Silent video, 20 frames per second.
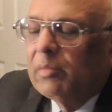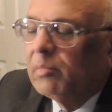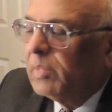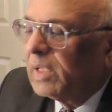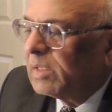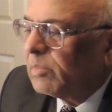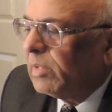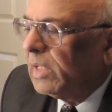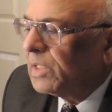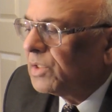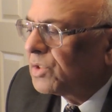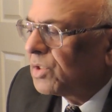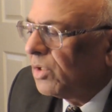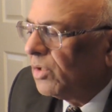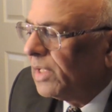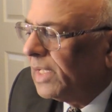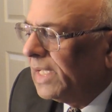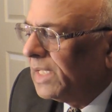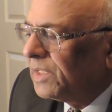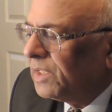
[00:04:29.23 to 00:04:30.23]
But by
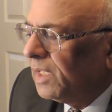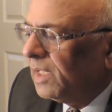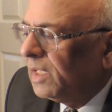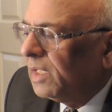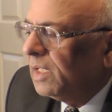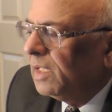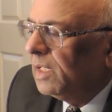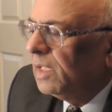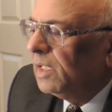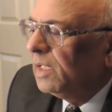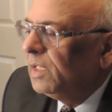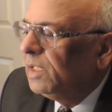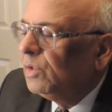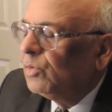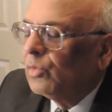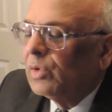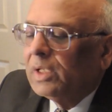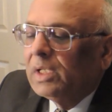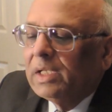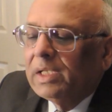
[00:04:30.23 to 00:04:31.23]
tolerating, he
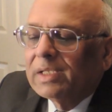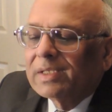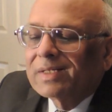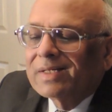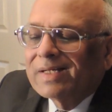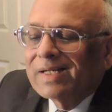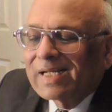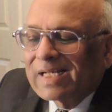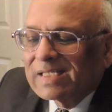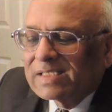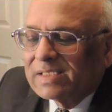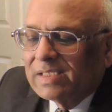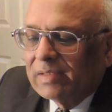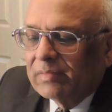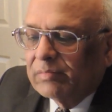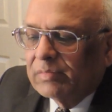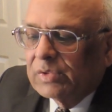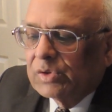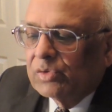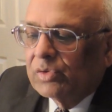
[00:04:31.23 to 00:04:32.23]
only encouraged them